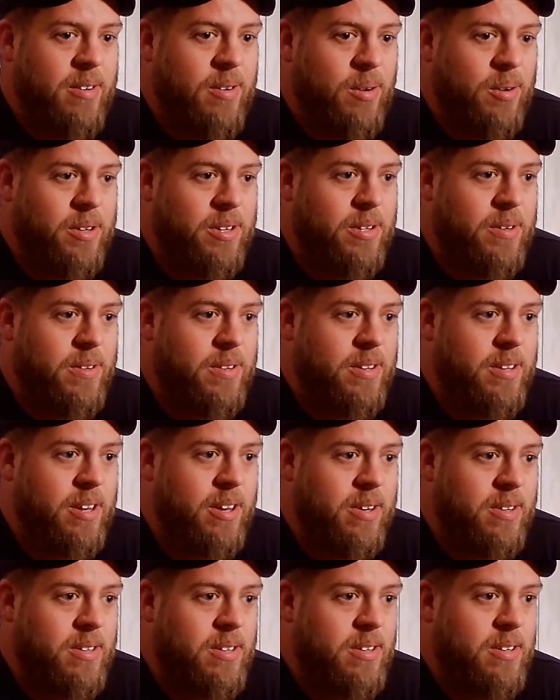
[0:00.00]
All the
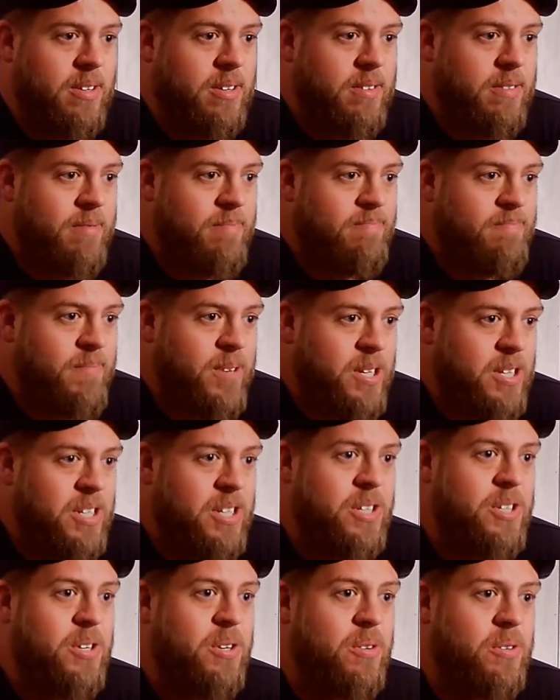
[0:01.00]

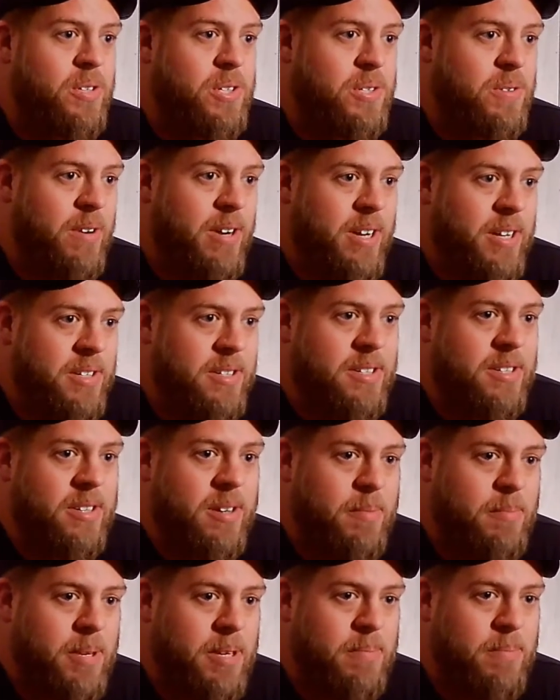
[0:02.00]
additional strings,
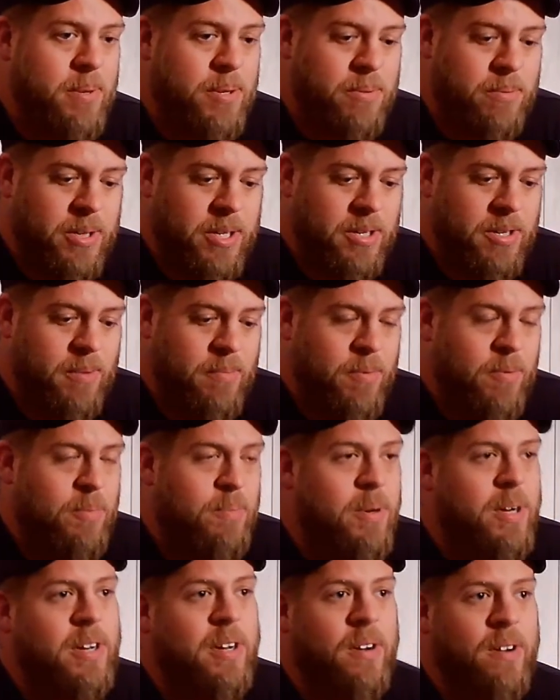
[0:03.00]
between the
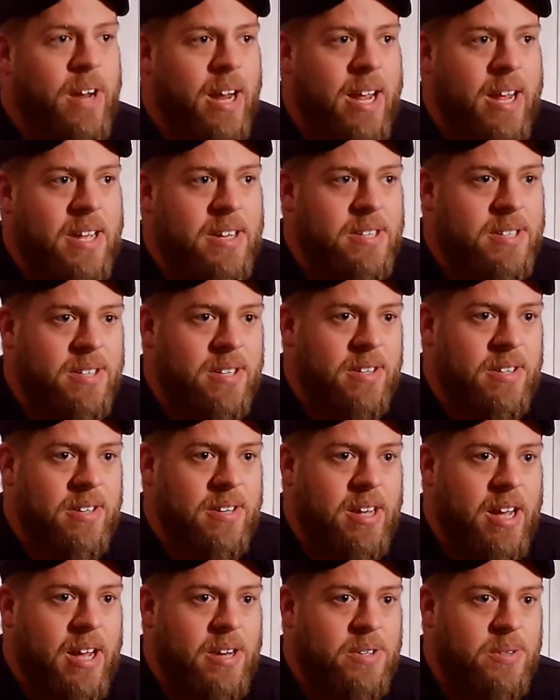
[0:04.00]
movement of your hands and
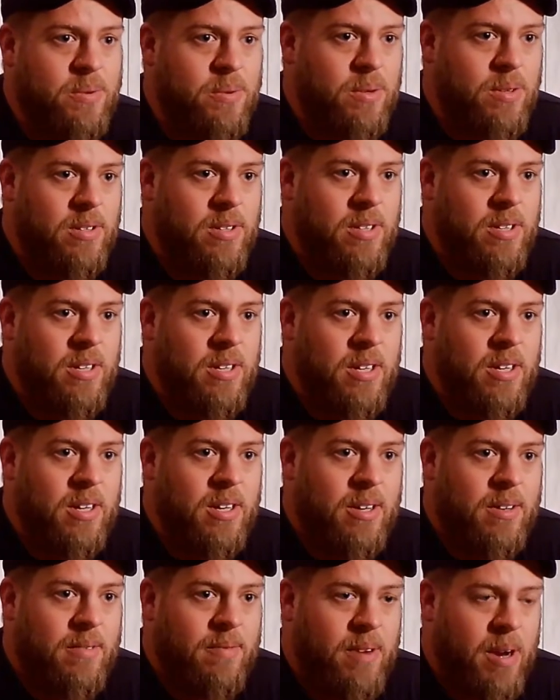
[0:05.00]
the natural
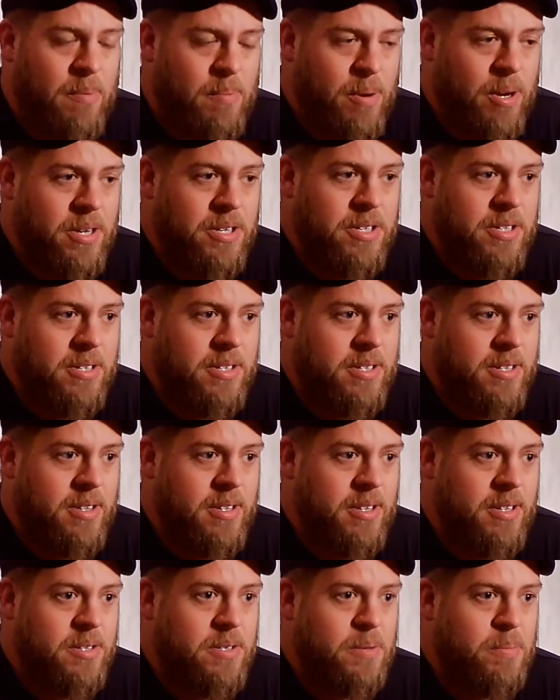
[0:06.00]
vibrations
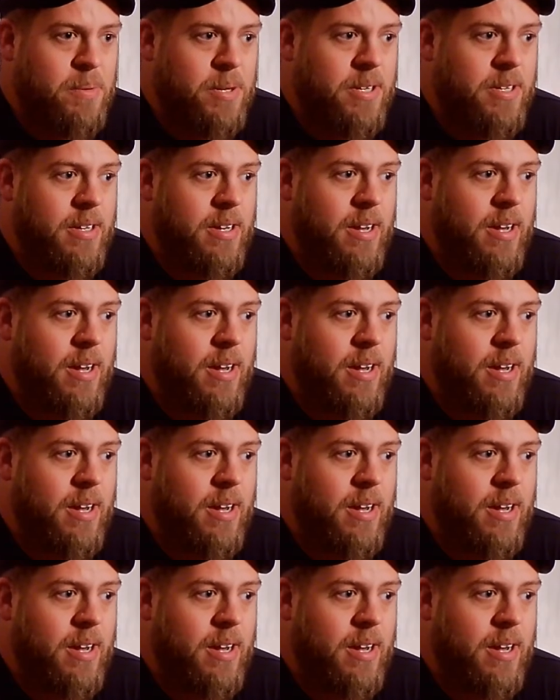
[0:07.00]
in the instrument,